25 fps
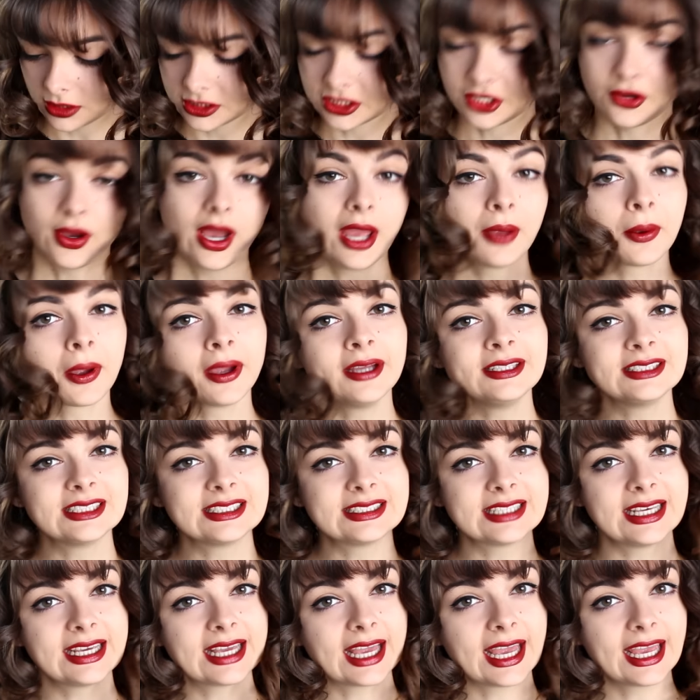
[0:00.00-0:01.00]
So I'm going
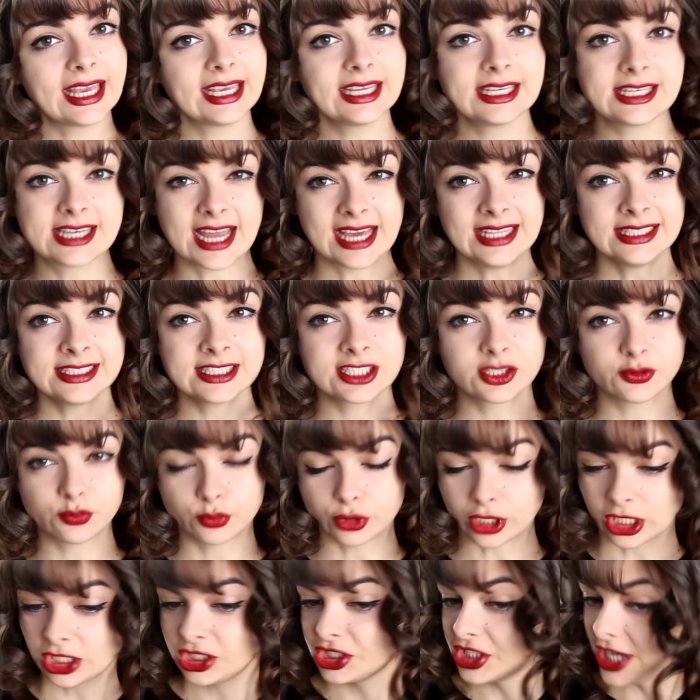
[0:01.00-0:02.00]
to take a dense
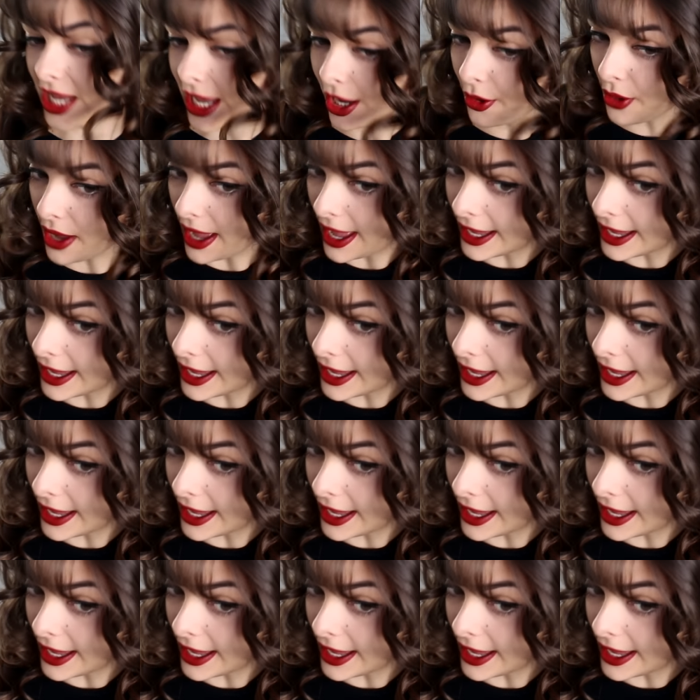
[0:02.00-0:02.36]
brush now